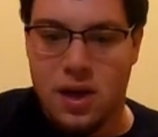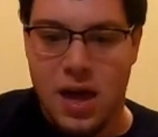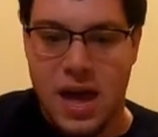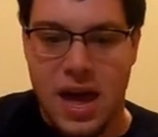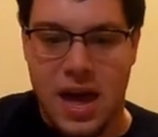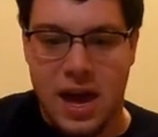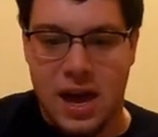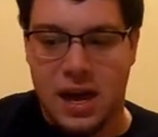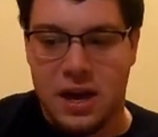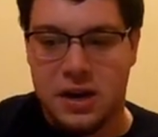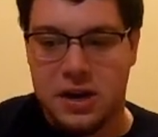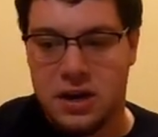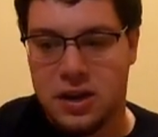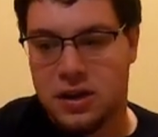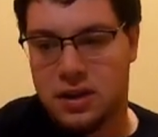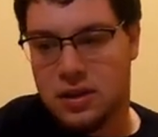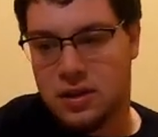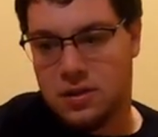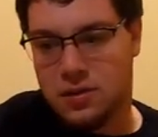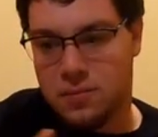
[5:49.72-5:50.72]
and
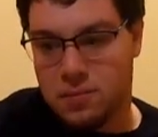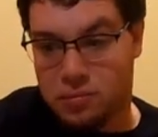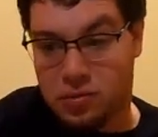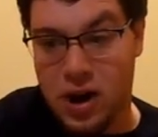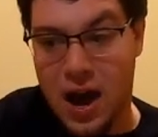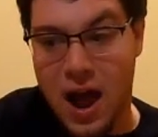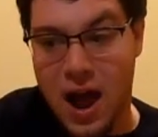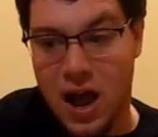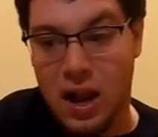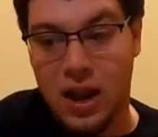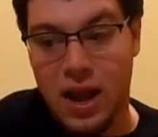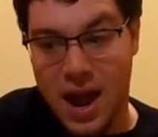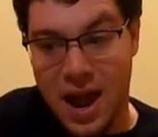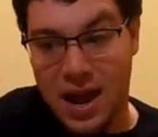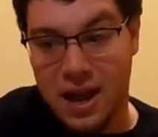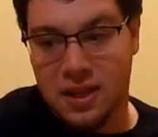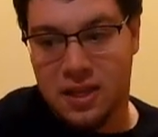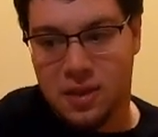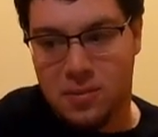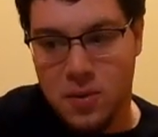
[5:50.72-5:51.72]
Prowl
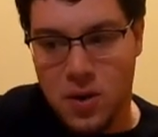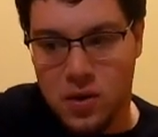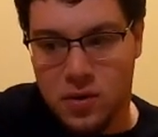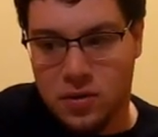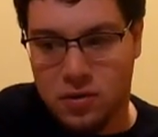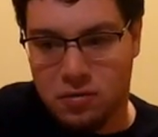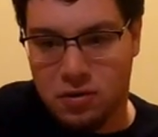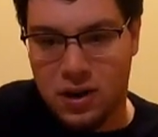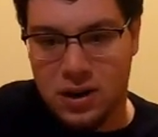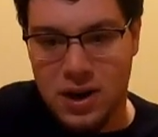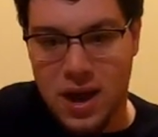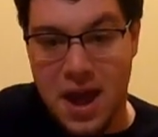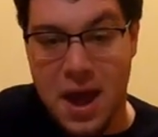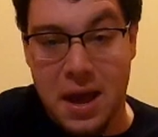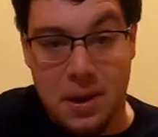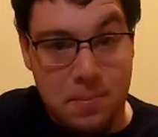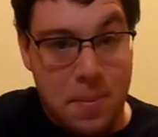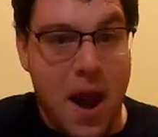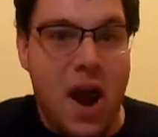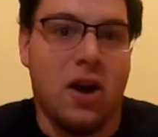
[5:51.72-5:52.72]
and Smokescreen
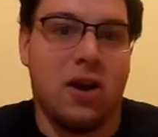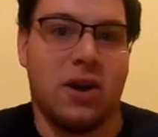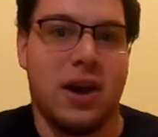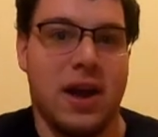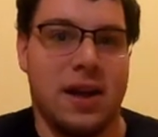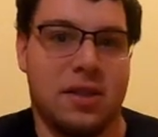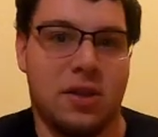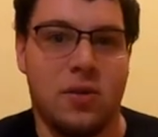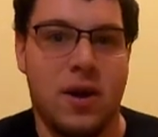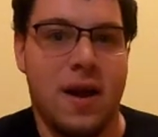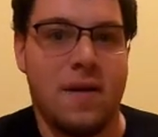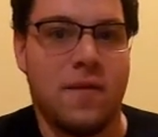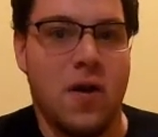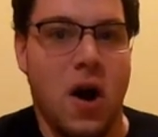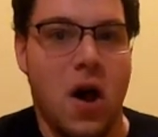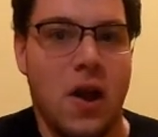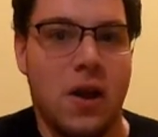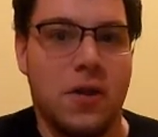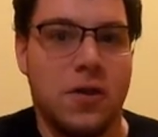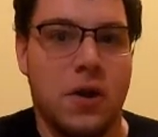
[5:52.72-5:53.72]
and Barricade. So I have
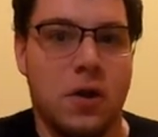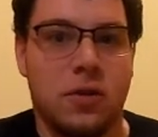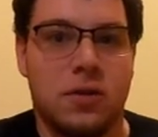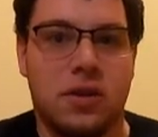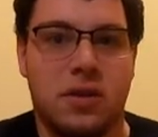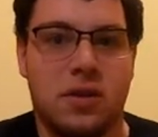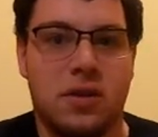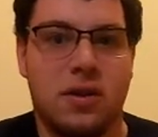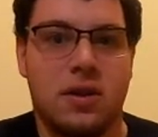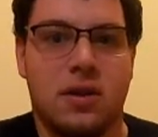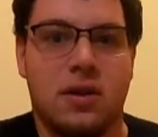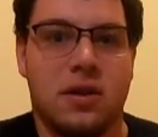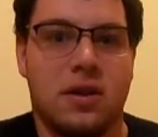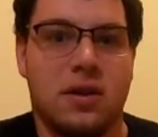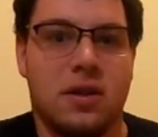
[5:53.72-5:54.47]
all of those